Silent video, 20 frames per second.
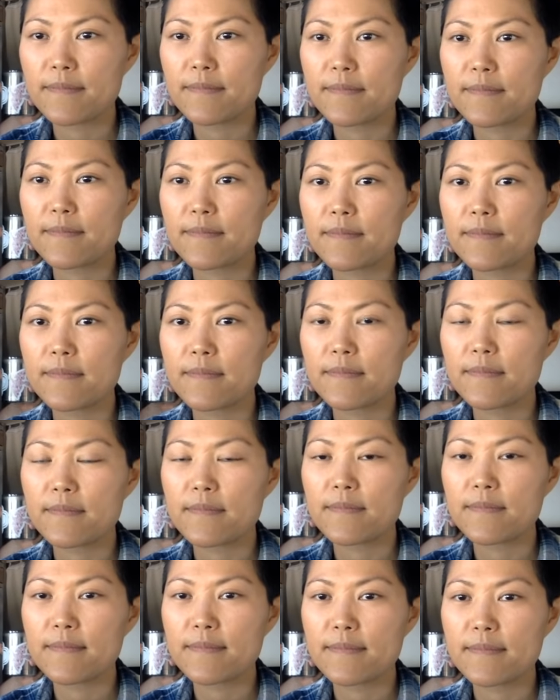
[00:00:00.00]

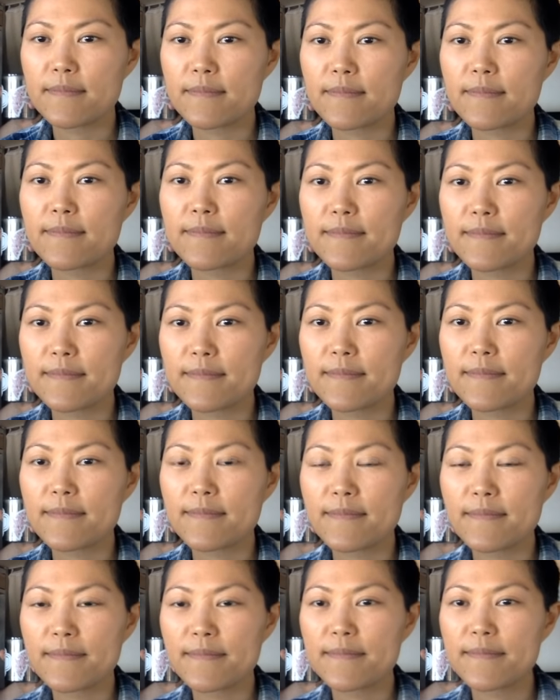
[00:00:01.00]

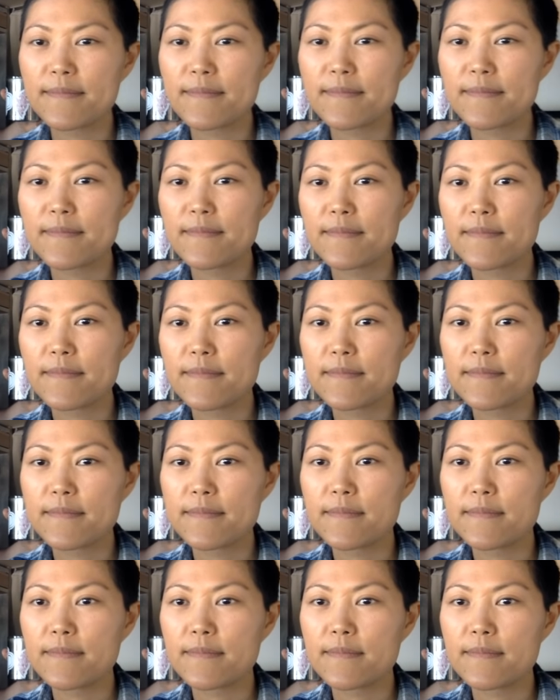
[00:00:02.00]

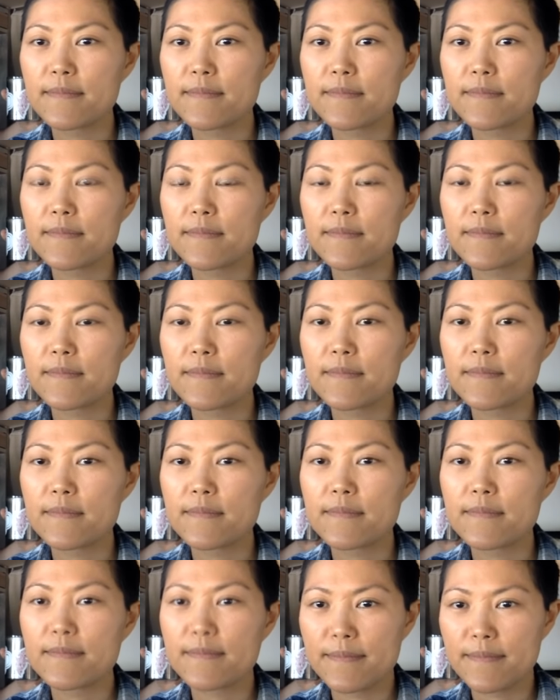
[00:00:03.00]

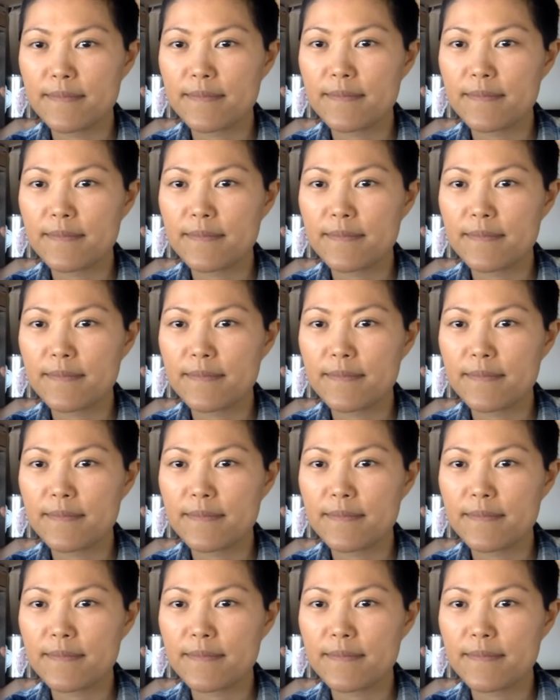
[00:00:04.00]
[no speech]